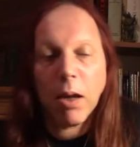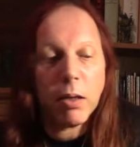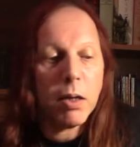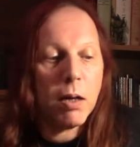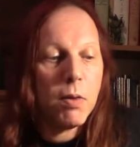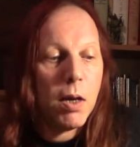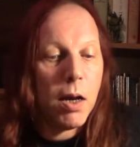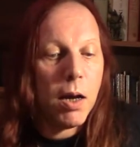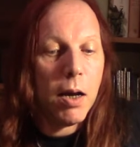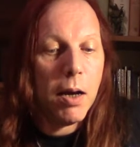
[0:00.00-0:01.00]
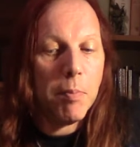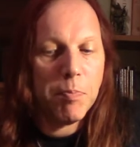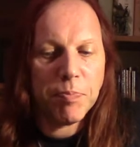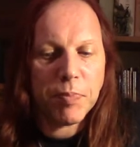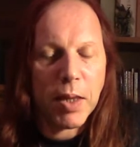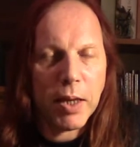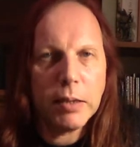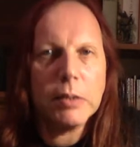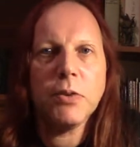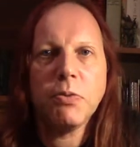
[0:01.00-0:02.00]
you know,
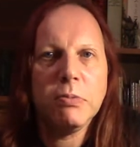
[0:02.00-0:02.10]
I